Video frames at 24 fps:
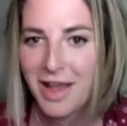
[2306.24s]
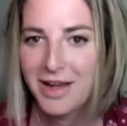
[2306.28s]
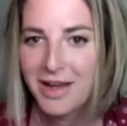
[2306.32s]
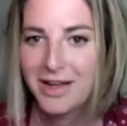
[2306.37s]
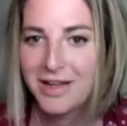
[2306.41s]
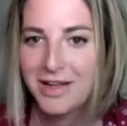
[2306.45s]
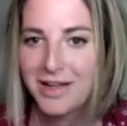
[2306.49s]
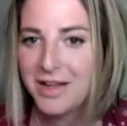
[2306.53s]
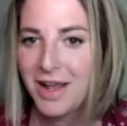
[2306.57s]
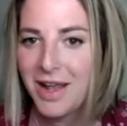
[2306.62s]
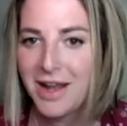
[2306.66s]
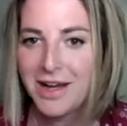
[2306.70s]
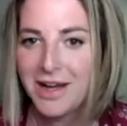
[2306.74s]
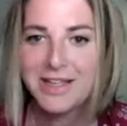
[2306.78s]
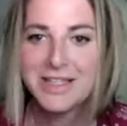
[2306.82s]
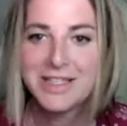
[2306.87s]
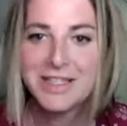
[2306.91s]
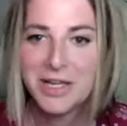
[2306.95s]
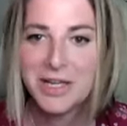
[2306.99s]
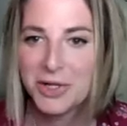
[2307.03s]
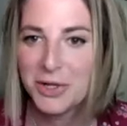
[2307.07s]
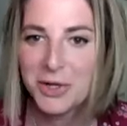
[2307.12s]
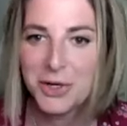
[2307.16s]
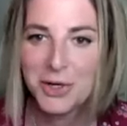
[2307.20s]
Annie Annie
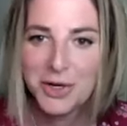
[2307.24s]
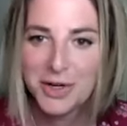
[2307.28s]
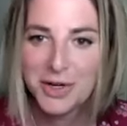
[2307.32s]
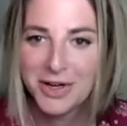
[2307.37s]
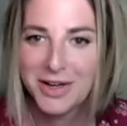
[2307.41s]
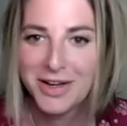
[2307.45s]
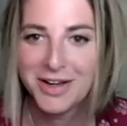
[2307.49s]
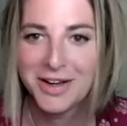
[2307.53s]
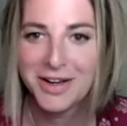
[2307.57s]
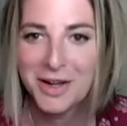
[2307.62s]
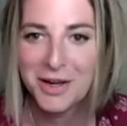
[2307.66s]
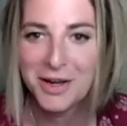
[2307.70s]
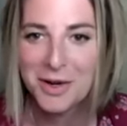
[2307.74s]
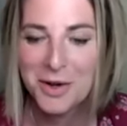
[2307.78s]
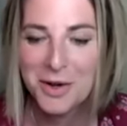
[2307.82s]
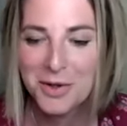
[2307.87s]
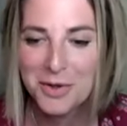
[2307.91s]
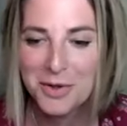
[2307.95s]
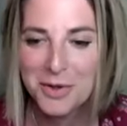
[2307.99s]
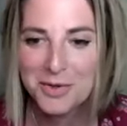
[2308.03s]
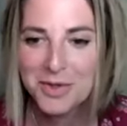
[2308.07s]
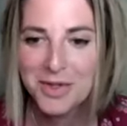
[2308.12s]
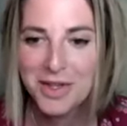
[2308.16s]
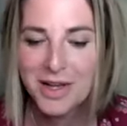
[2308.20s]
Dillard and and
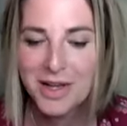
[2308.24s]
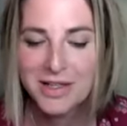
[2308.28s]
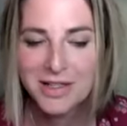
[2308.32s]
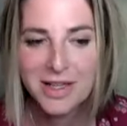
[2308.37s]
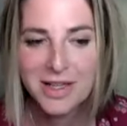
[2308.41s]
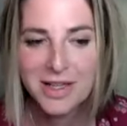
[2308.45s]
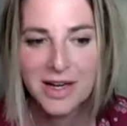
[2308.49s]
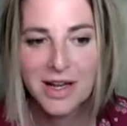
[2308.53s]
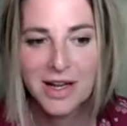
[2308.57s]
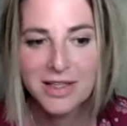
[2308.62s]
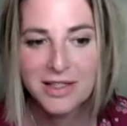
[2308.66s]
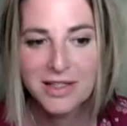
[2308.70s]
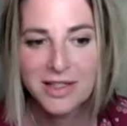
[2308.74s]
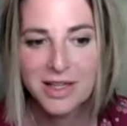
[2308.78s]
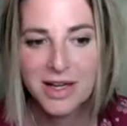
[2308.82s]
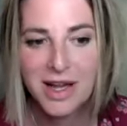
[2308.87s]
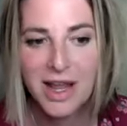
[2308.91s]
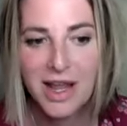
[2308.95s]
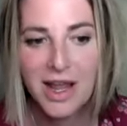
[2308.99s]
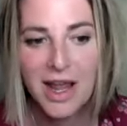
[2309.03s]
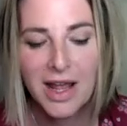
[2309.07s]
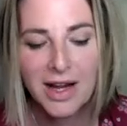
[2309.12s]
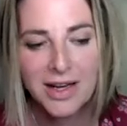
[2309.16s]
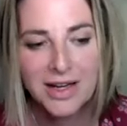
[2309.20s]
all those things, and it's
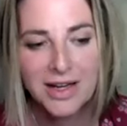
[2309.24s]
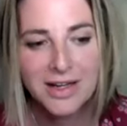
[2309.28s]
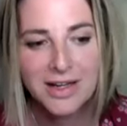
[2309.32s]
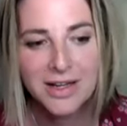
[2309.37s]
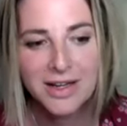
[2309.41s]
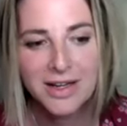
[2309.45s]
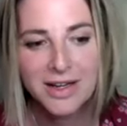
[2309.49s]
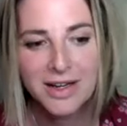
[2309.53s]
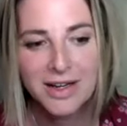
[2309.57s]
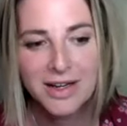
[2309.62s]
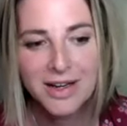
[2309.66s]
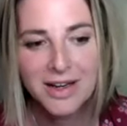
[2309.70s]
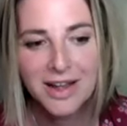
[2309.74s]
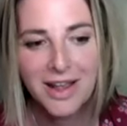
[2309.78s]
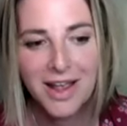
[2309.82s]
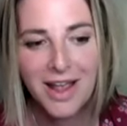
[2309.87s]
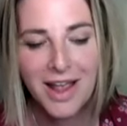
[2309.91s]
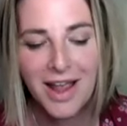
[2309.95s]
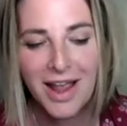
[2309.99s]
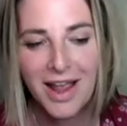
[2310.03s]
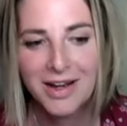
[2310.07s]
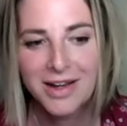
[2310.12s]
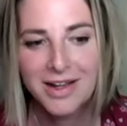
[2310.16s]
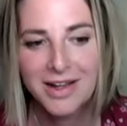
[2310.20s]
like I hadn't
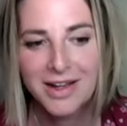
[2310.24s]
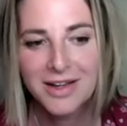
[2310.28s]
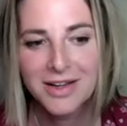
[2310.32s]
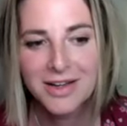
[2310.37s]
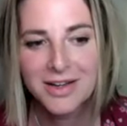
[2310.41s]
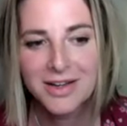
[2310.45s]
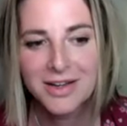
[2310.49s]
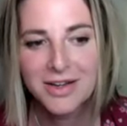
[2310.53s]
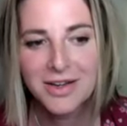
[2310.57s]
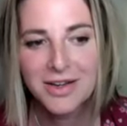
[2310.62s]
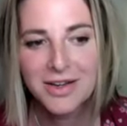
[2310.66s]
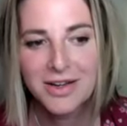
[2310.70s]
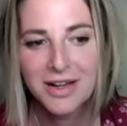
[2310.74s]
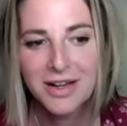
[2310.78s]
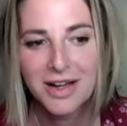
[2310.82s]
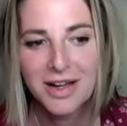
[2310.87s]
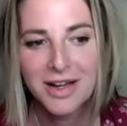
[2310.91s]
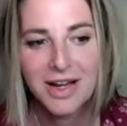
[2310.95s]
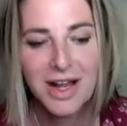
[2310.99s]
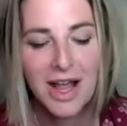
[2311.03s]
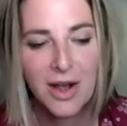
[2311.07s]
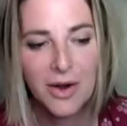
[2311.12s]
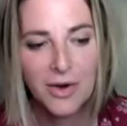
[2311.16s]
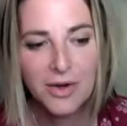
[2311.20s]
I hadn't
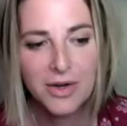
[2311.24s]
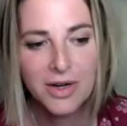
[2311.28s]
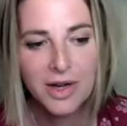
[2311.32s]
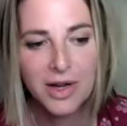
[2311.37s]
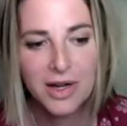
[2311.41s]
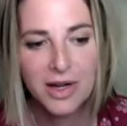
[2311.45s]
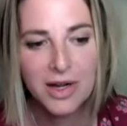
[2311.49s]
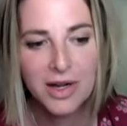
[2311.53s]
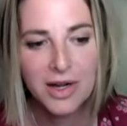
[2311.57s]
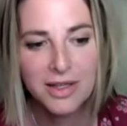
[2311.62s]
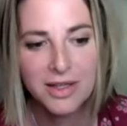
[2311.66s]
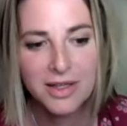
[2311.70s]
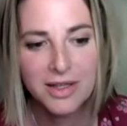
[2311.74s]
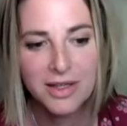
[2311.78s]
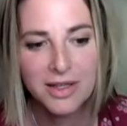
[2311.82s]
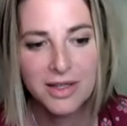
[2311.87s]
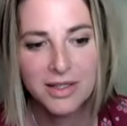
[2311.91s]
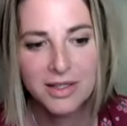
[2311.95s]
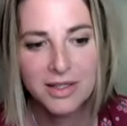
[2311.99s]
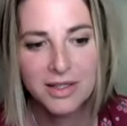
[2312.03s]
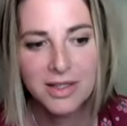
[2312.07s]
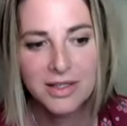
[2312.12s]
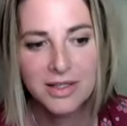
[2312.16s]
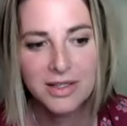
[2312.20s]
encountered anything
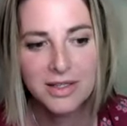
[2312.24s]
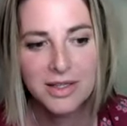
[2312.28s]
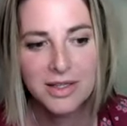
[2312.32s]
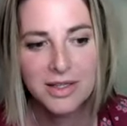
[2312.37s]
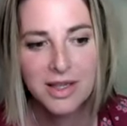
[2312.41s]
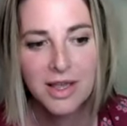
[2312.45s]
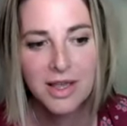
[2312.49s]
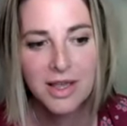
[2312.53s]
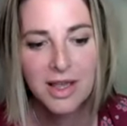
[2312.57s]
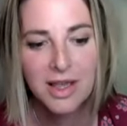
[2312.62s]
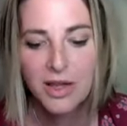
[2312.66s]
like this.